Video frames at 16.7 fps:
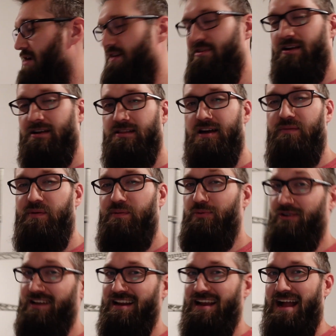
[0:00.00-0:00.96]
I think a lot of people
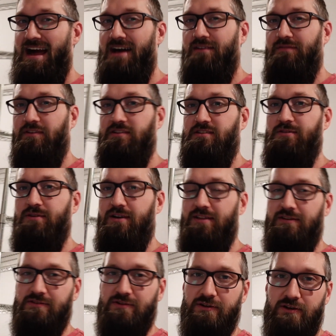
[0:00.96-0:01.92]
are getting out of it too. I
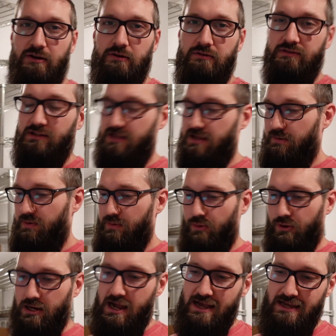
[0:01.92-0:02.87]
think during COVID, a lot of
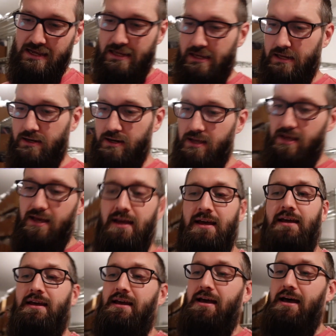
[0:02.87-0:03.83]
people got in,
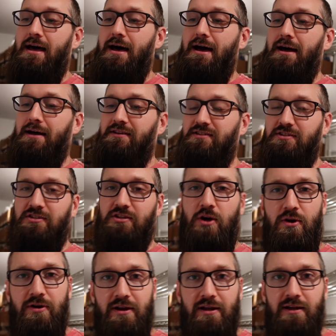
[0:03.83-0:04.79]

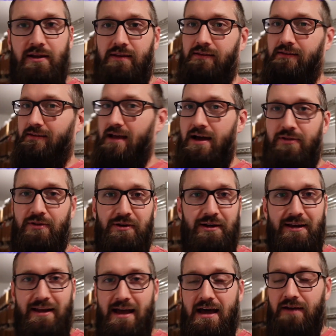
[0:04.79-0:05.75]
started, and now they're
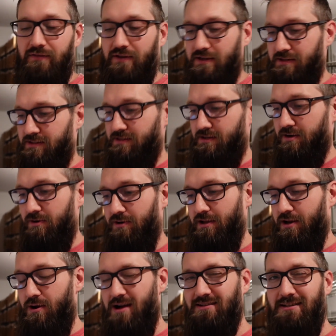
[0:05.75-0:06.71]
getting out of it. So,
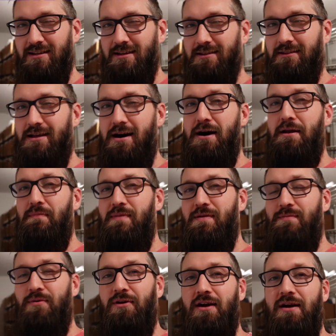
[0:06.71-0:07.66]
you know, I see a lot of
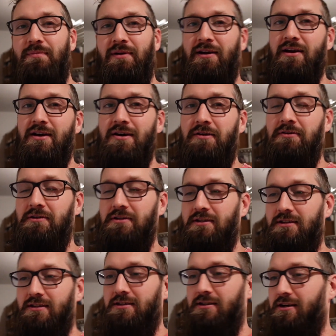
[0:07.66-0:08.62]
people come and go.
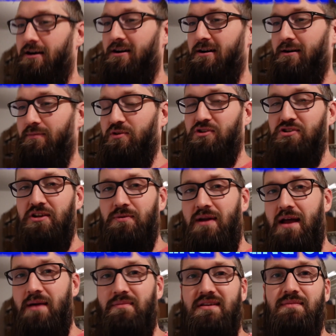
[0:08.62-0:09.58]
Usually when
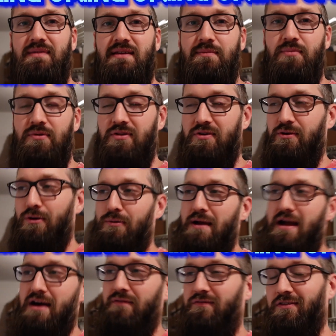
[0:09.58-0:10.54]
I meet people, they're
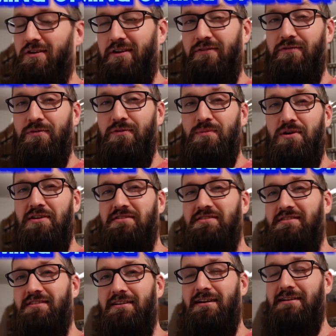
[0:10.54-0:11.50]
around for like a few months
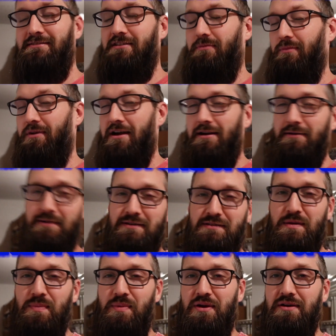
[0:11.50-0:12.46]
and then I see them kind of
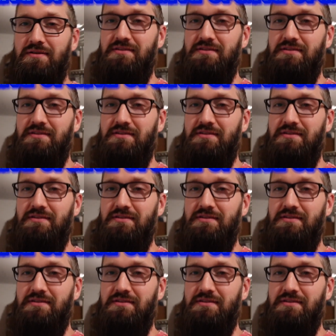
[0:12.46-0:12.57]
disappear.